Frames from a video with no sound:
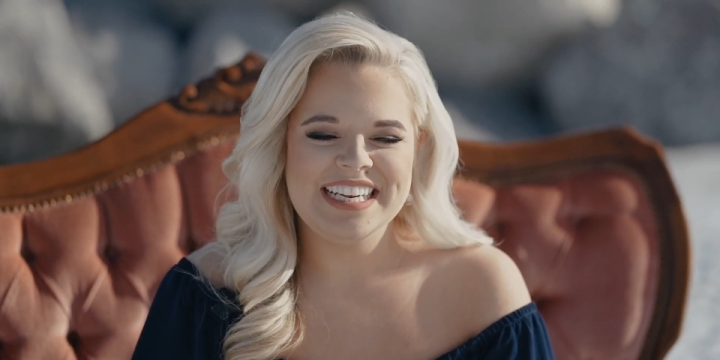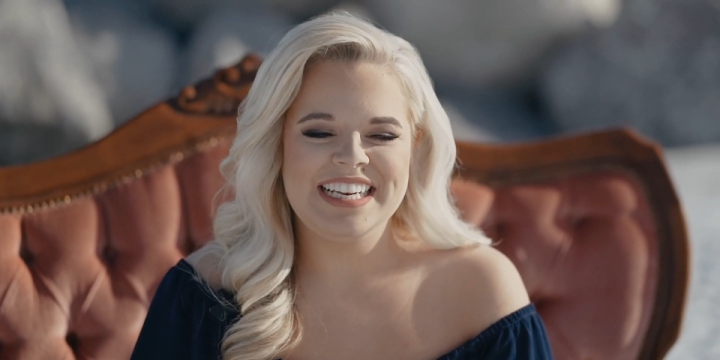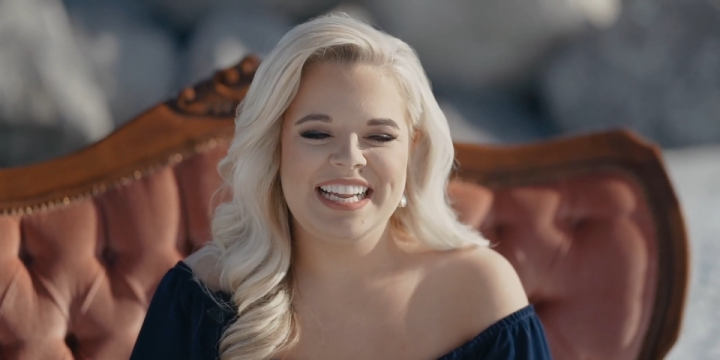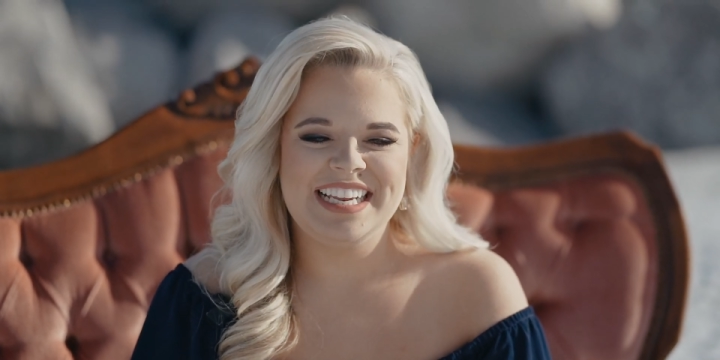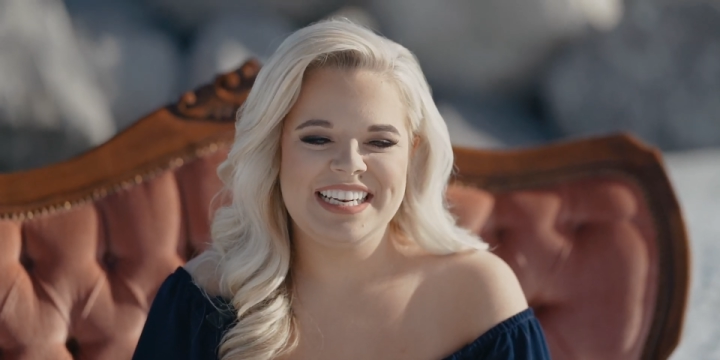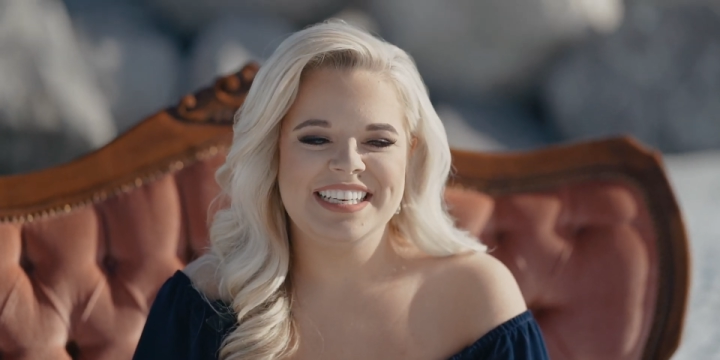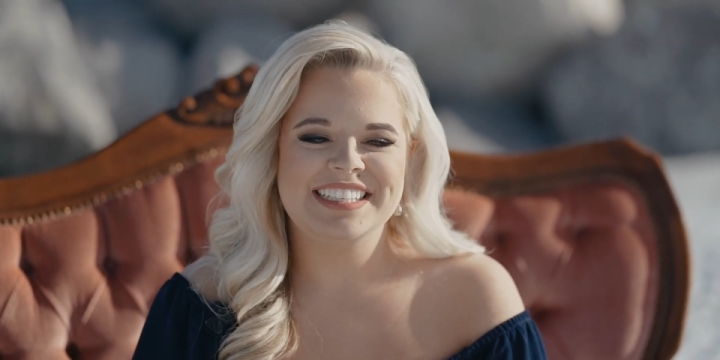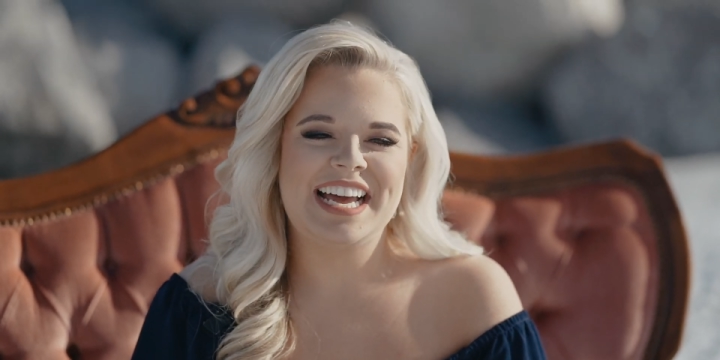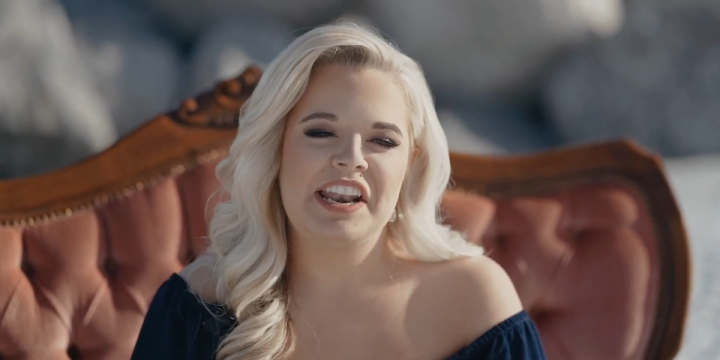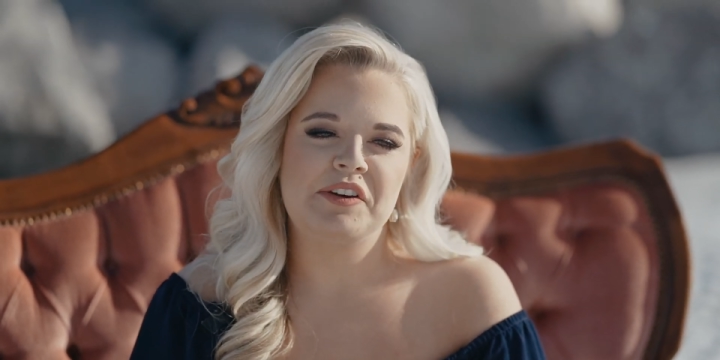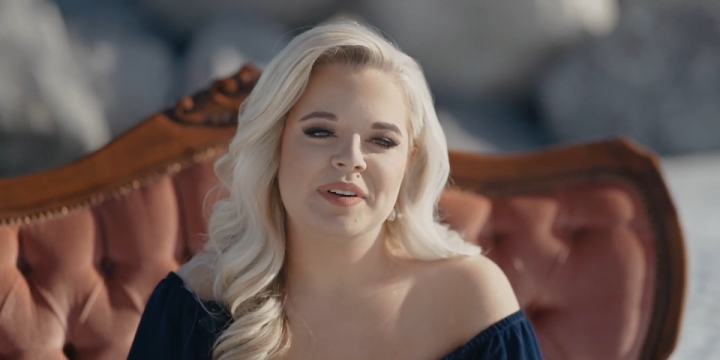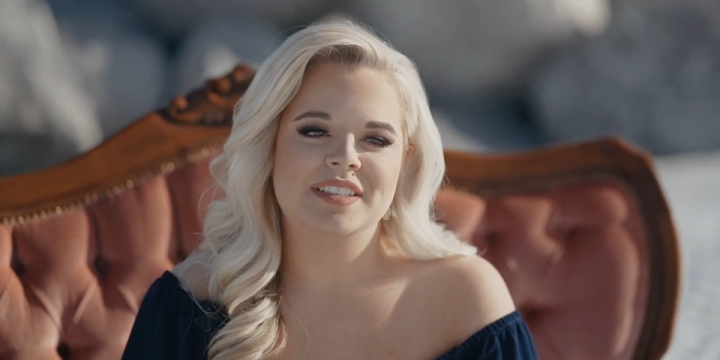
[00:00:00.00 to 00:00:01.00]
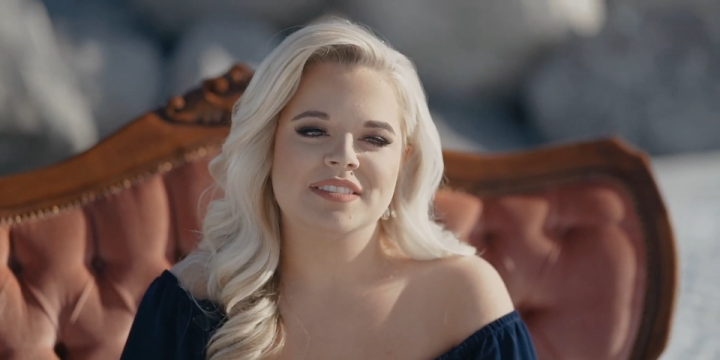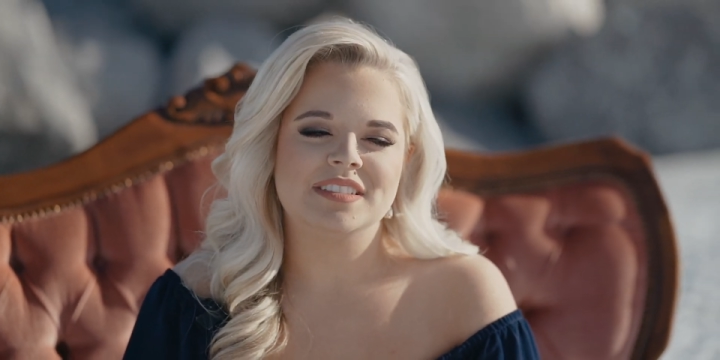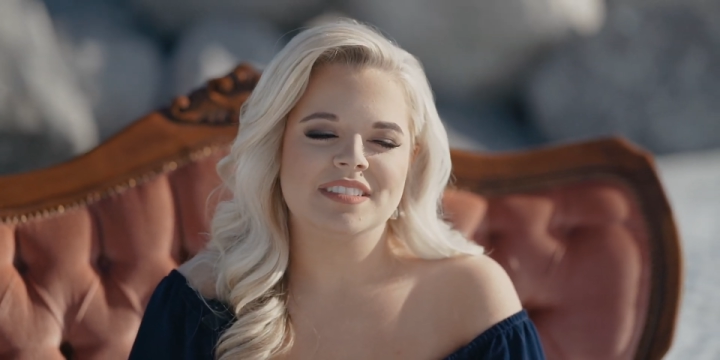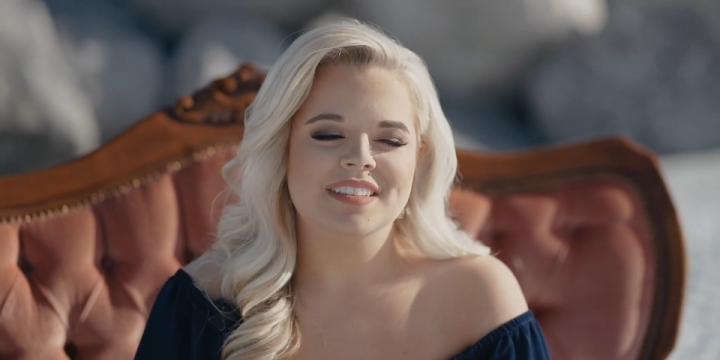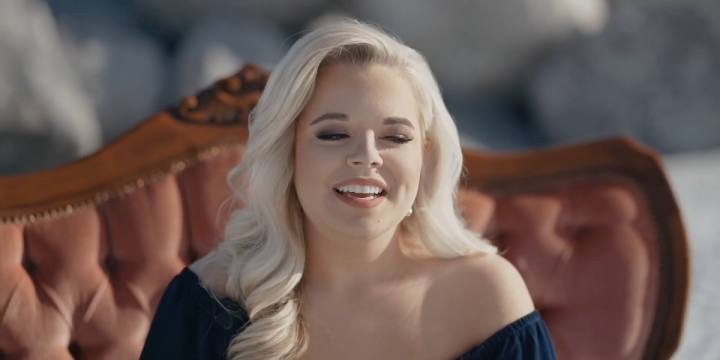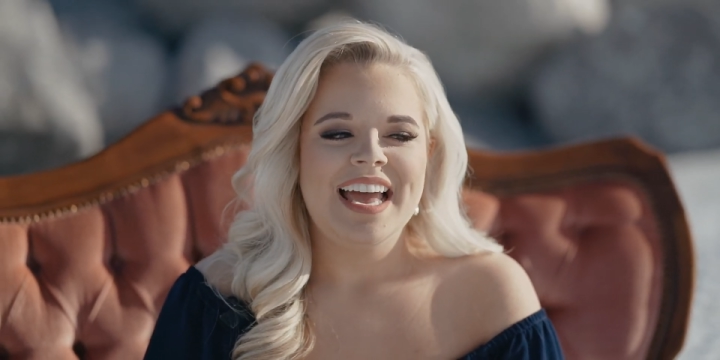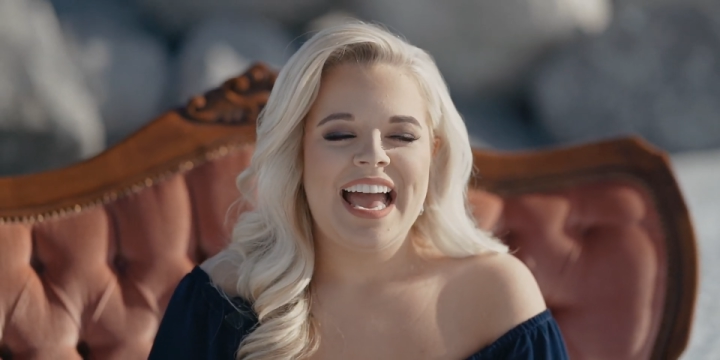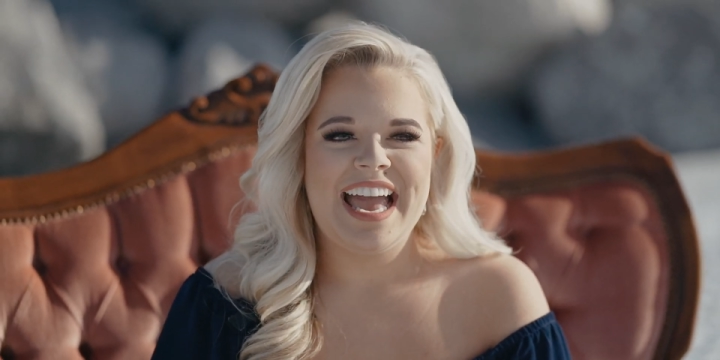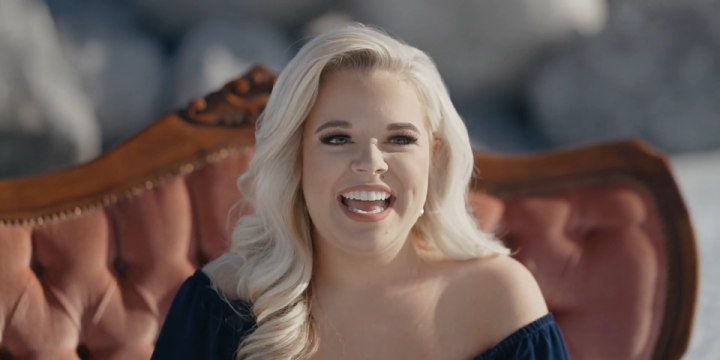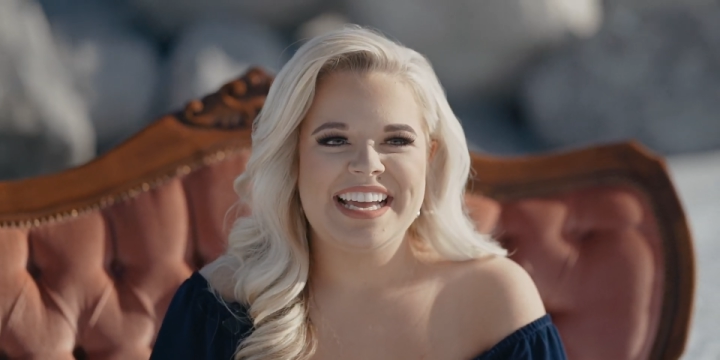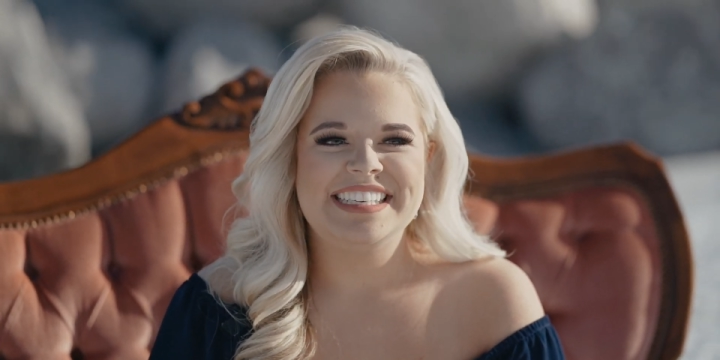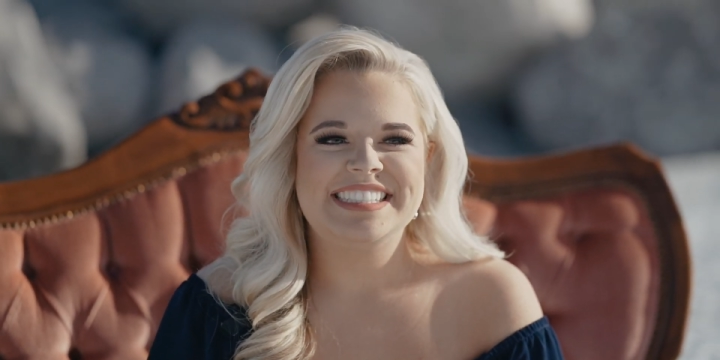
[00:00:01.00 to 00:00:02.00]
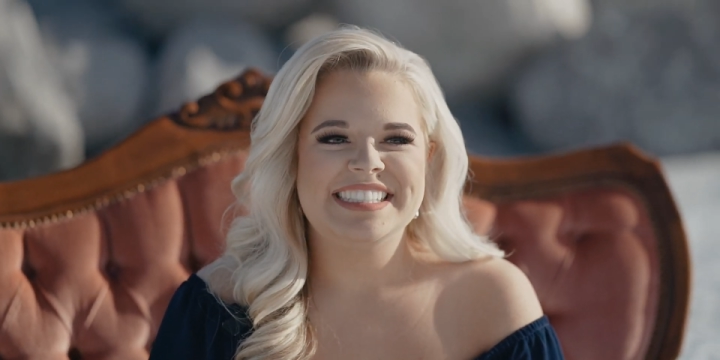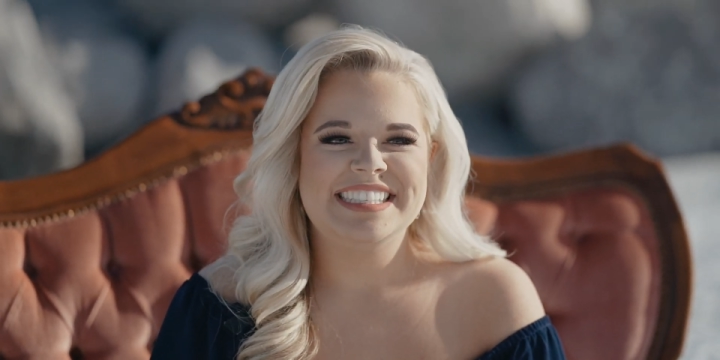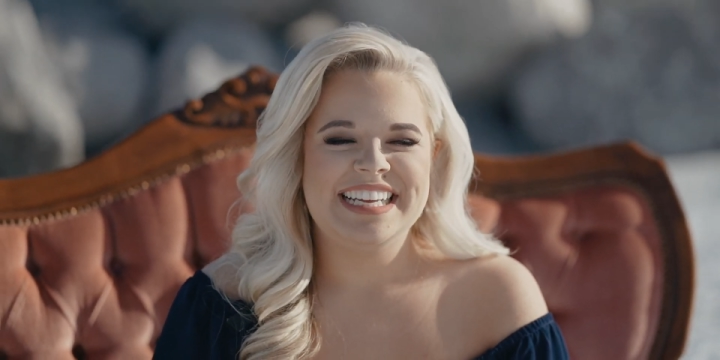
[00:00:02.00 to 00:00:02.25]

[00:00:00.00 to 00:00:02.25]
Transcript: And I knew what he was doing. And